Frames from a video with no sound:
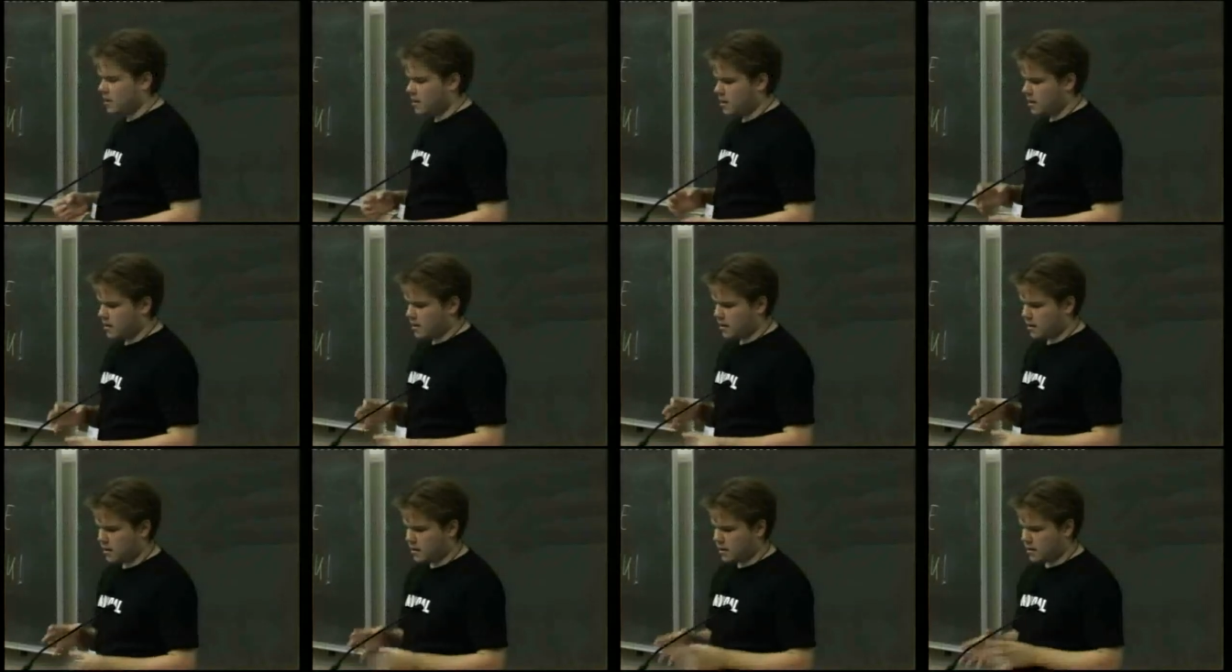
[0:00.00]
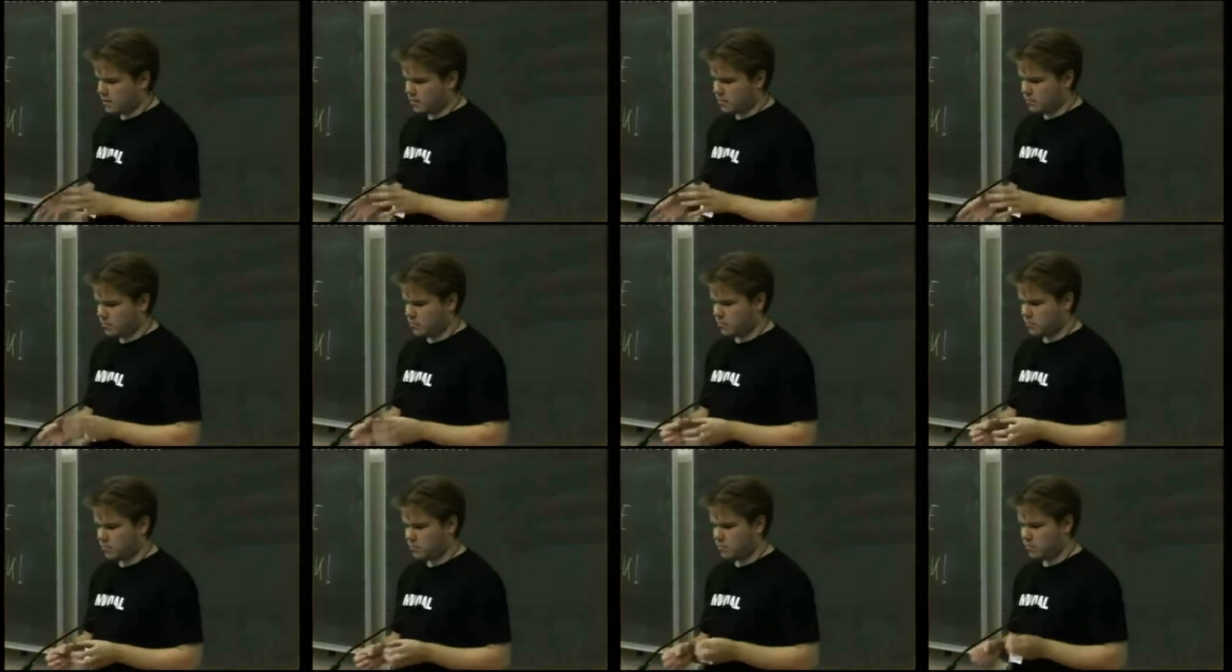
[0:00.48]
um,
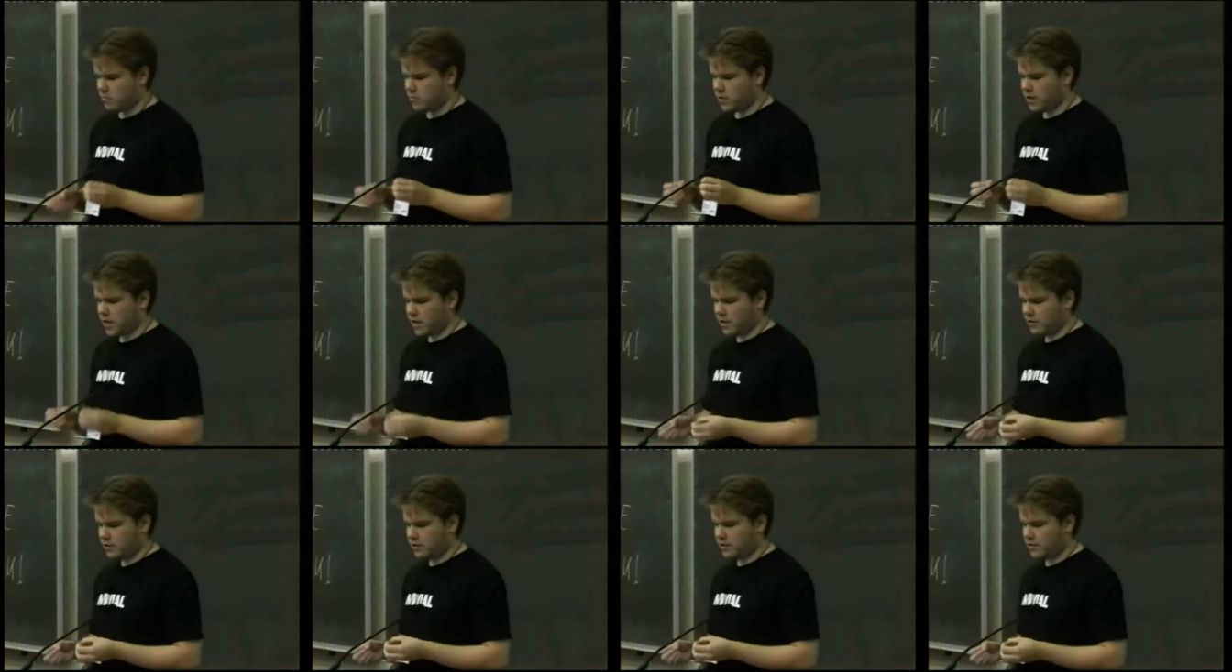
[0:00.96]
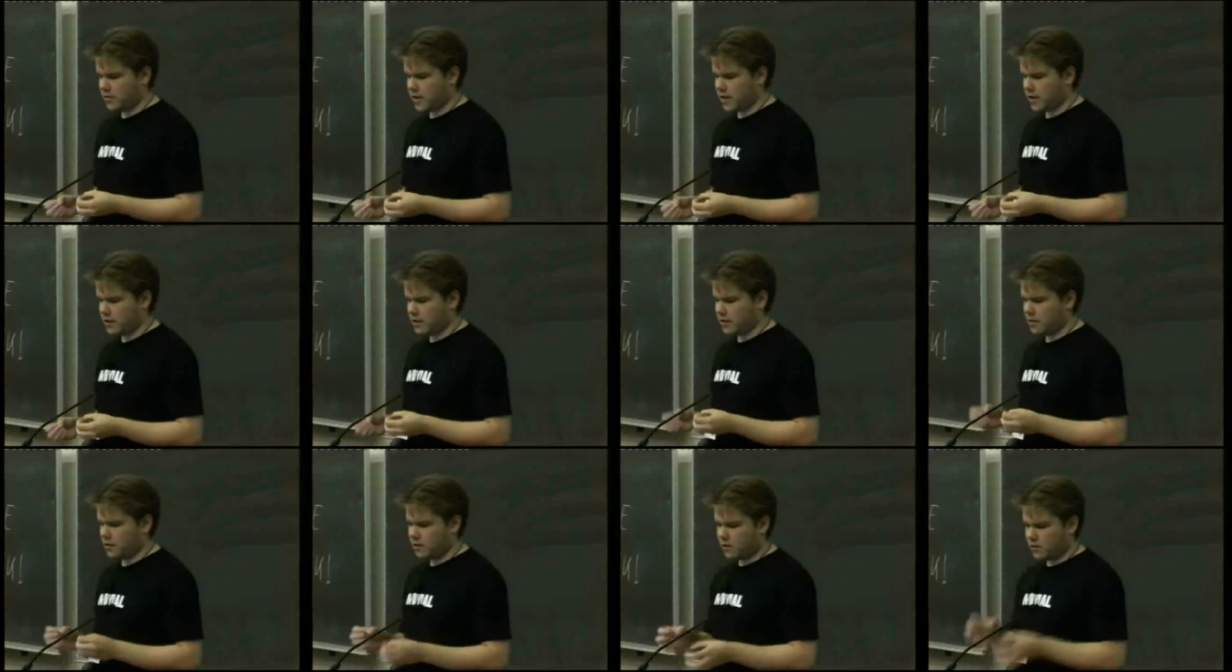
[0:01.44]
illustrate
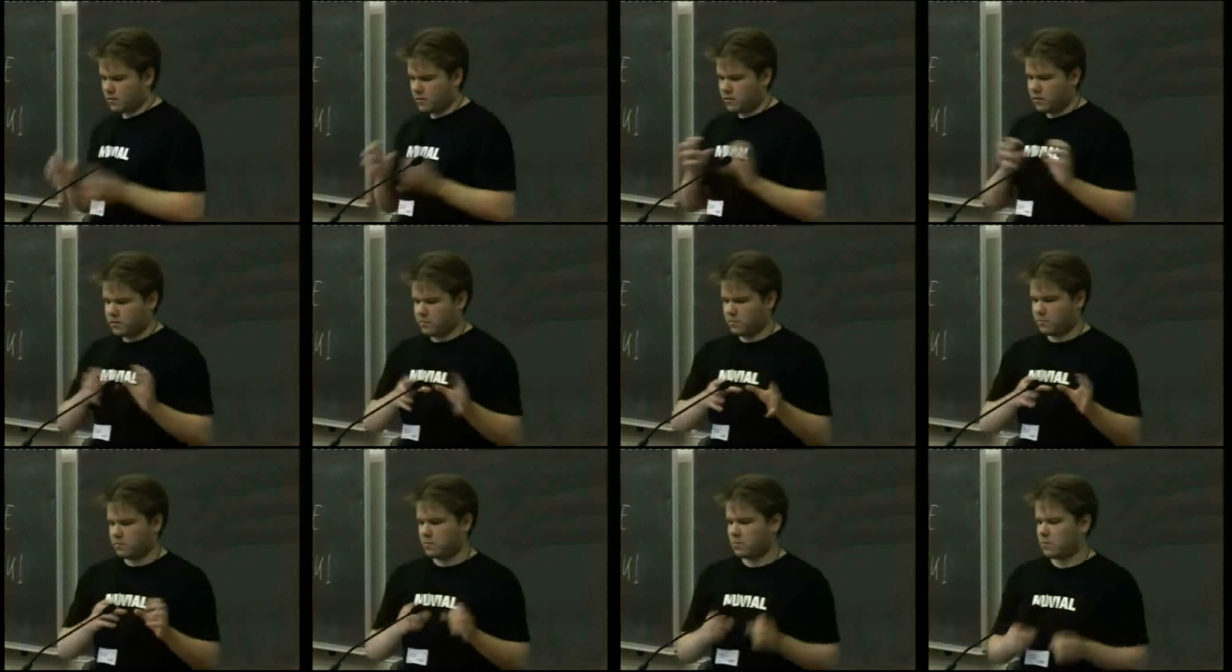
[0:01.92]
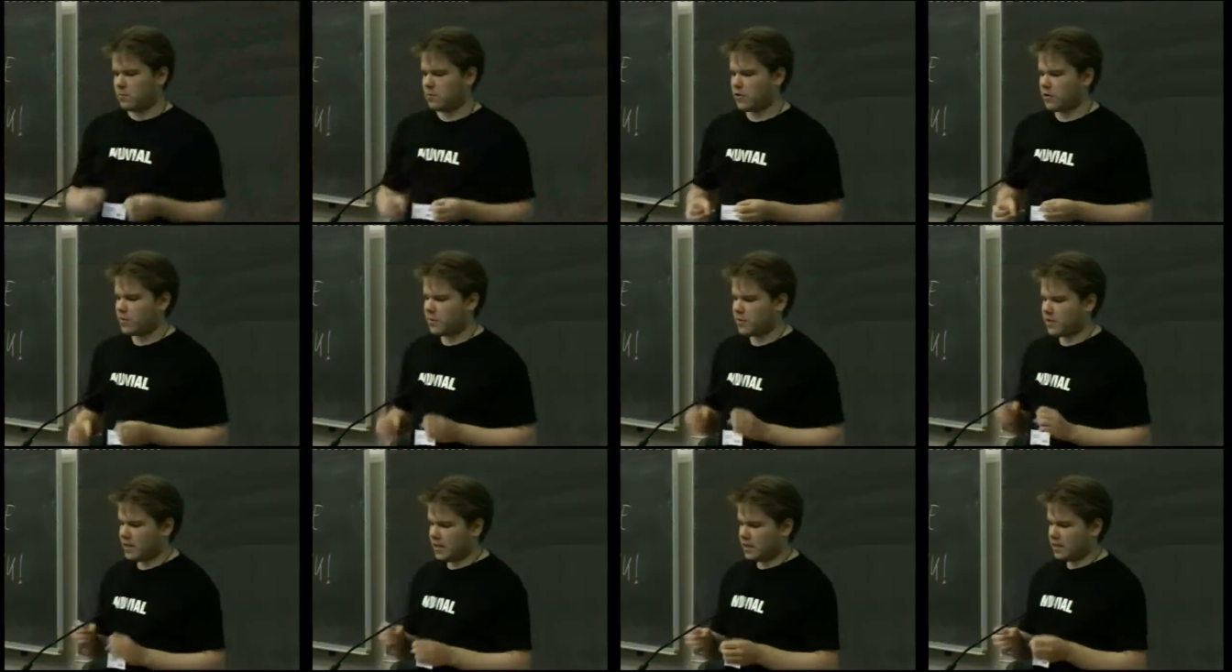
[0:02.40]
uh, or
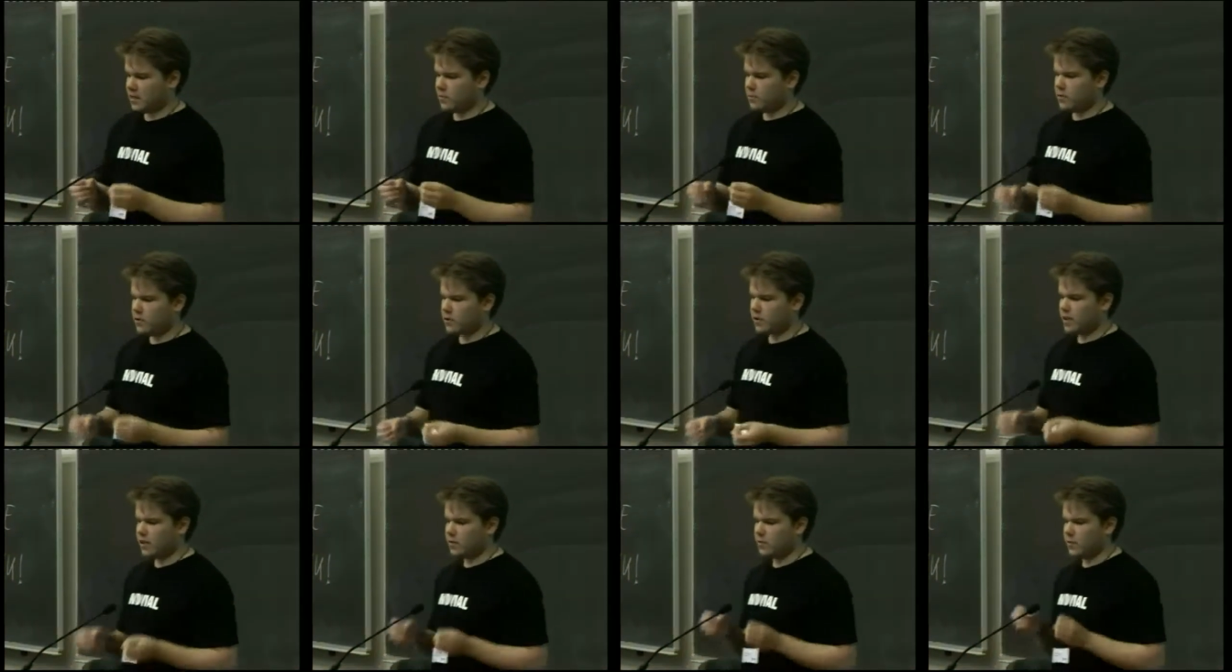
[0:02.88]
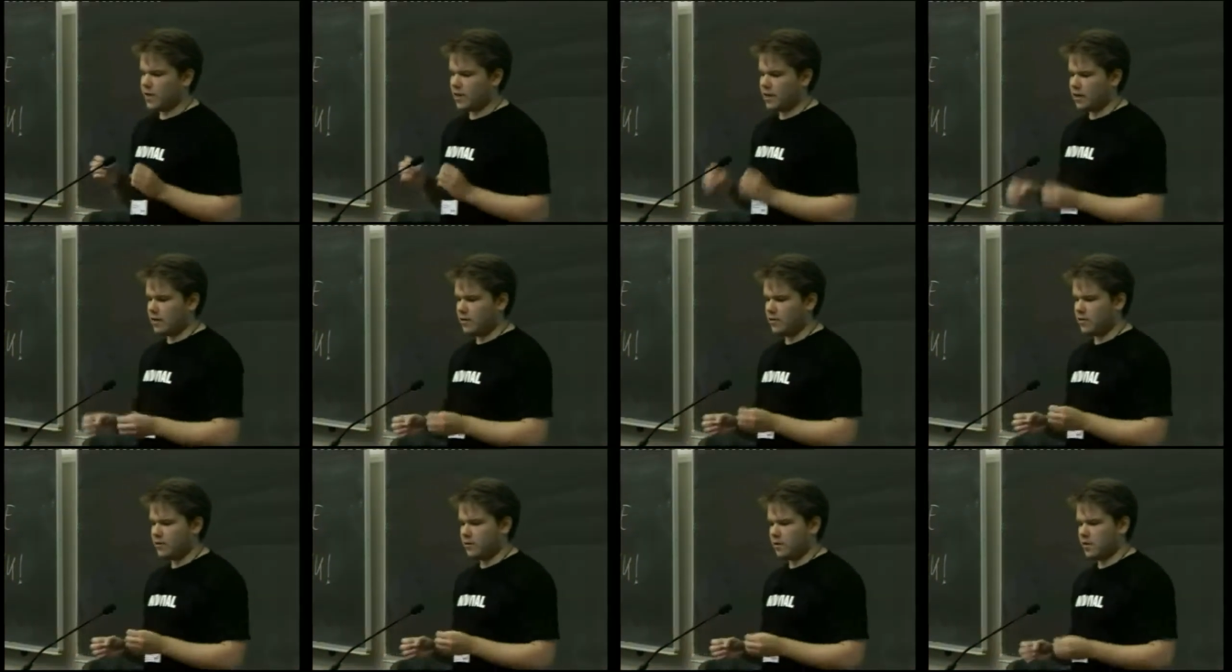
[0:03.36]
represent the work that we are
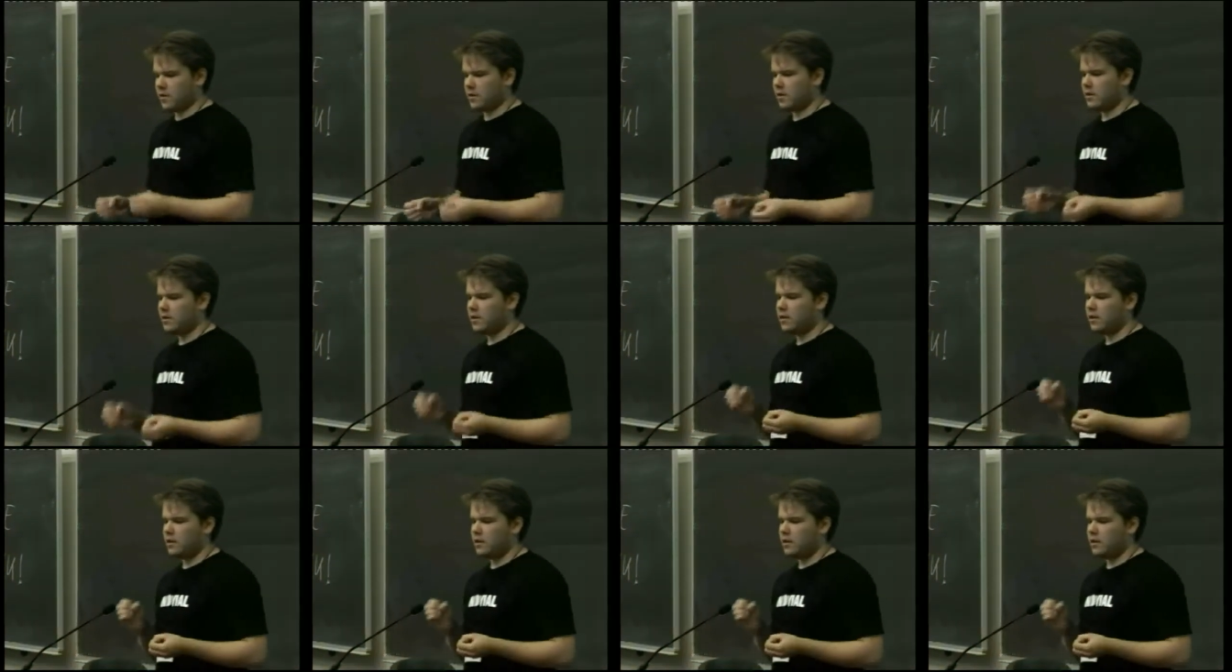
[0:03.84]
now doing,